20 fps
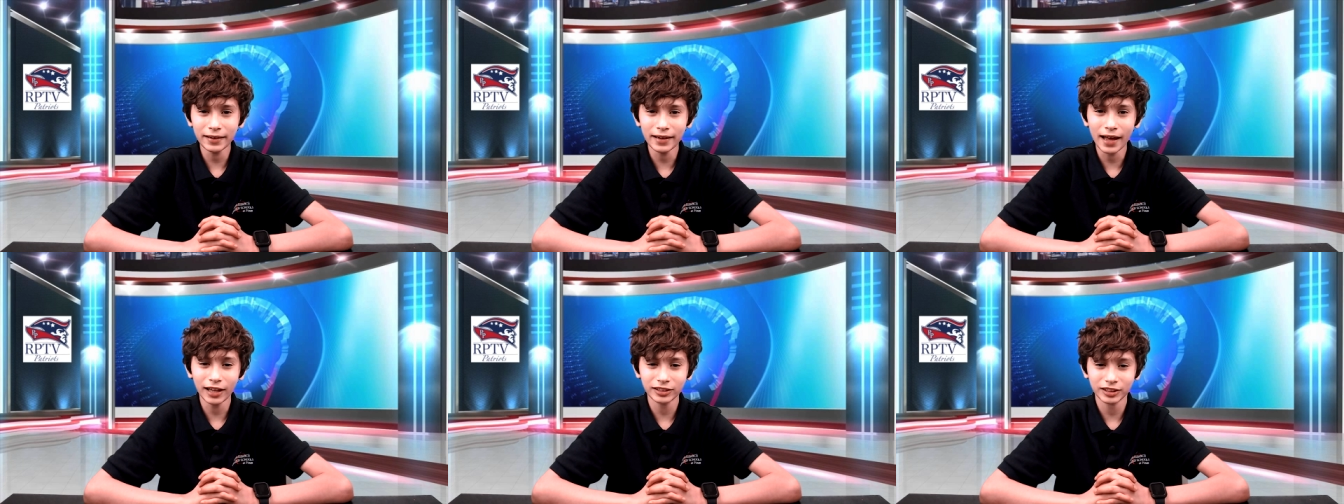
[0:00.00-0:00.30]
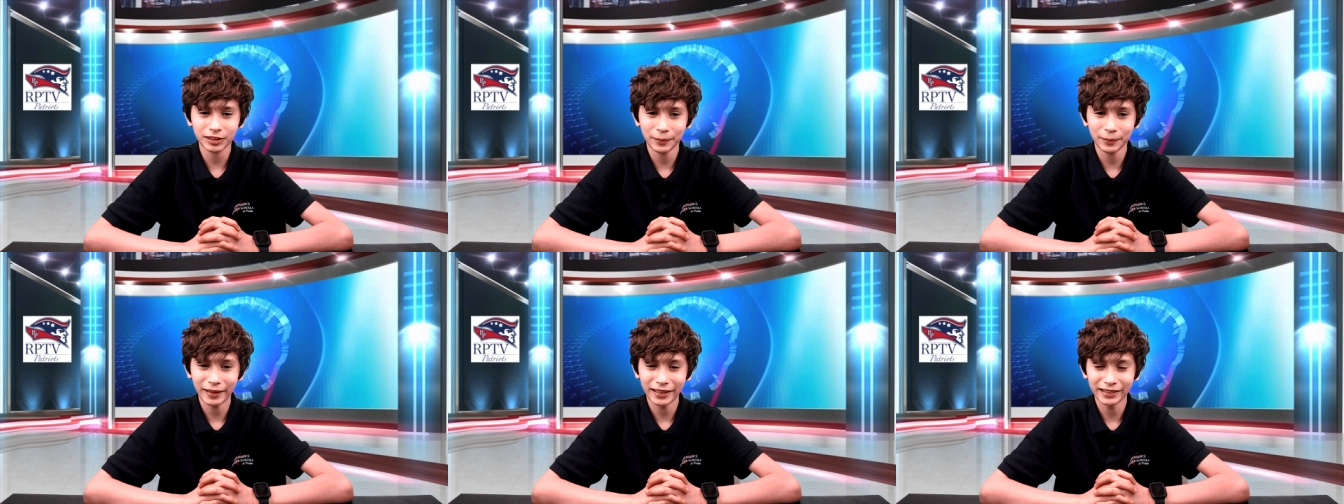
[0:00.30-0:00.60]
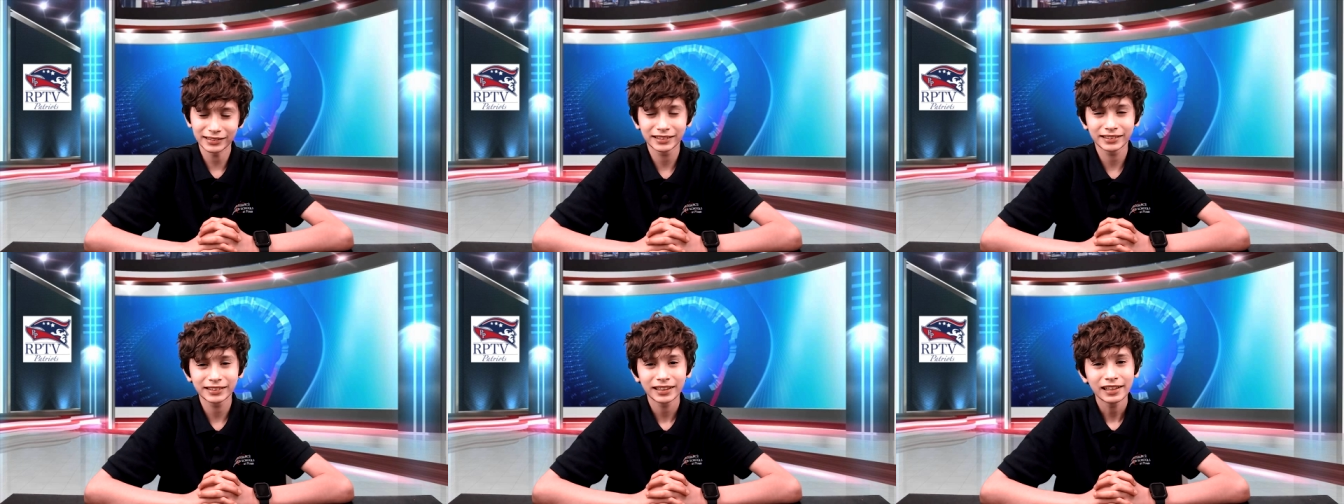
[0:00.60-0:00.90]

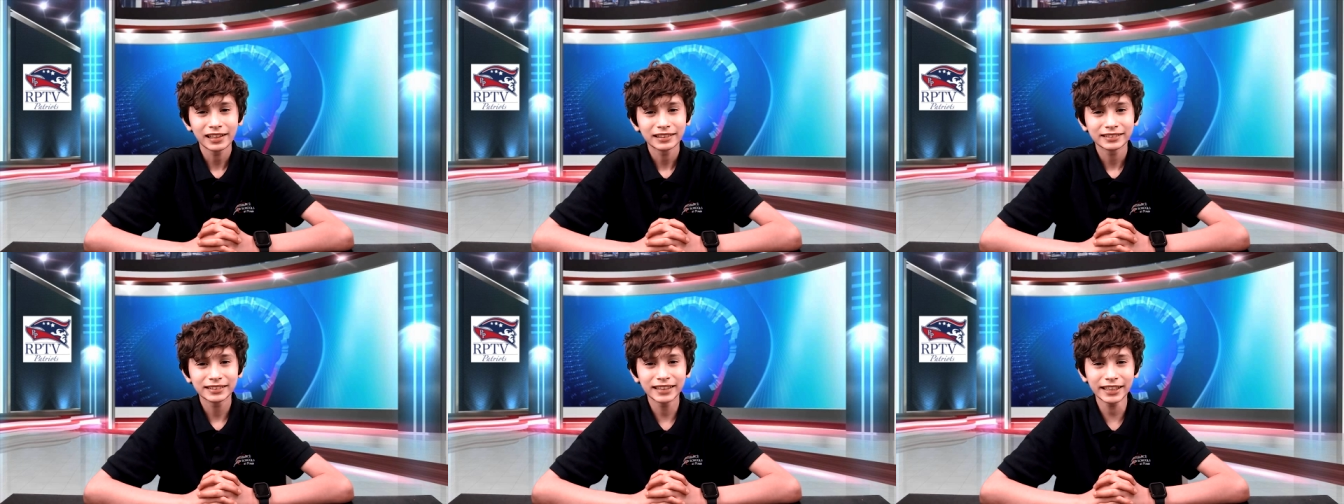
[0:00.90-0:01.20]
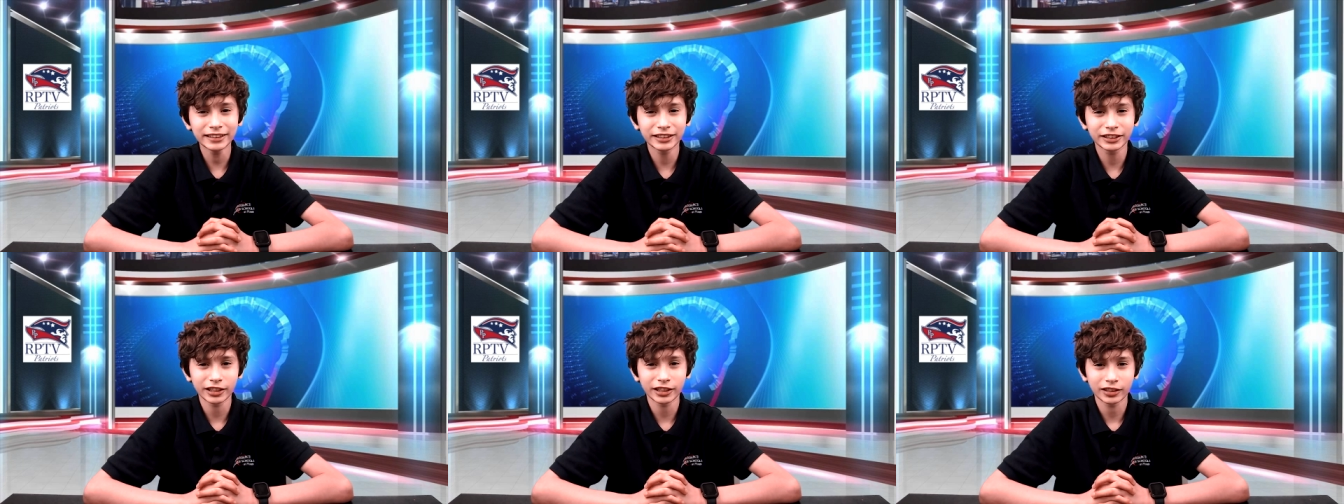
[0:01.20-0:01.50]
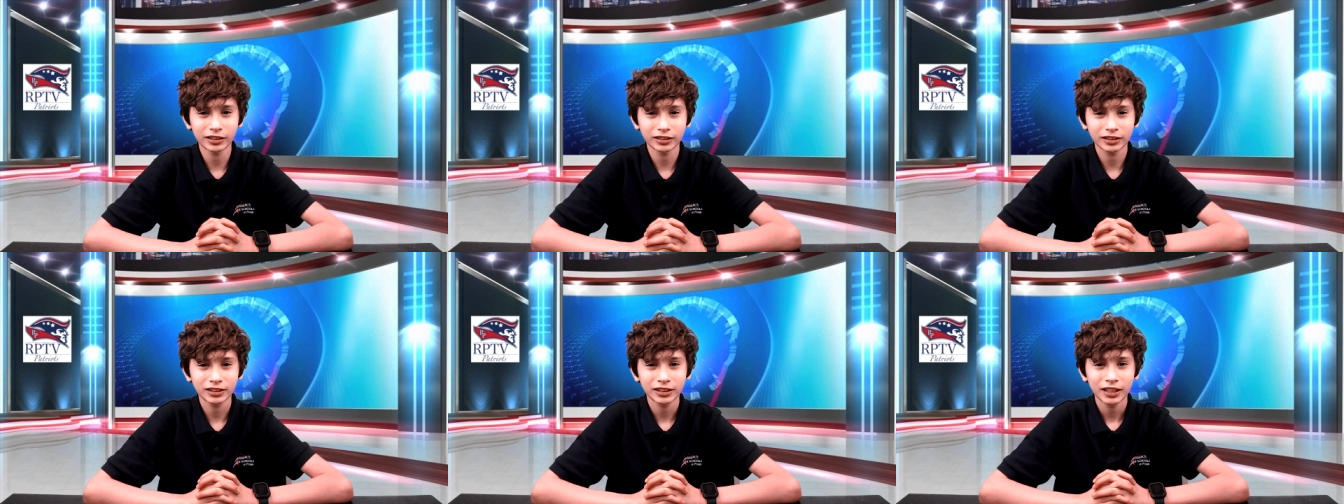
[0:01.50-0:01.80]
announcements,
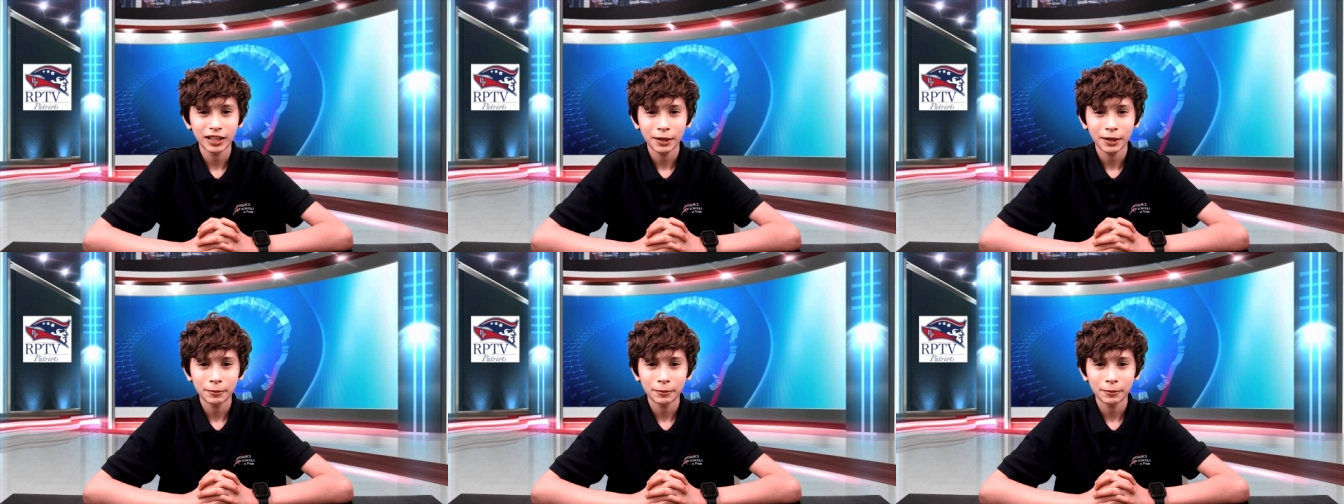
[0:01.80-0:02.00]
Teachers,